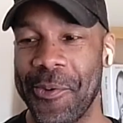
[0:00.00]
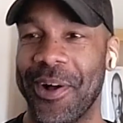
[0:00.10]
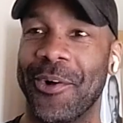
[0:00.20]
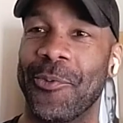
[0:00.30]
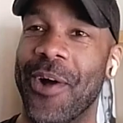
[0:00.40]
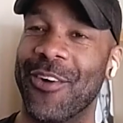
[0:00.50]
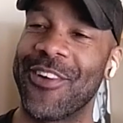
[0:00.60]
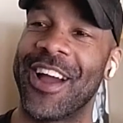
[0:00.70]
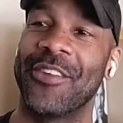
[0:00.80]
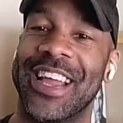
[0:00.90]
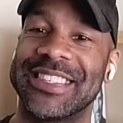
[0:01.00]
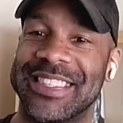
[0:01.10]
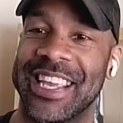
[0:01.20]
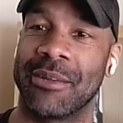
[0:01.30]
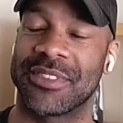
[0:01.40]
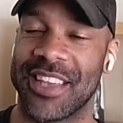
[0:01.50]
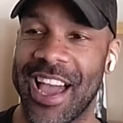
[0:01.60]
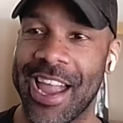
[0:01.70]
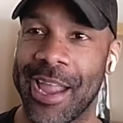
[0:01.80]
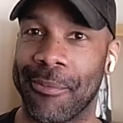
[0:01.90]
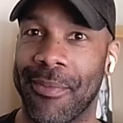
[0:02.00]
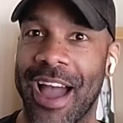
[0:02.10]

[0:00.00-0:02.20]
Well, around that same time,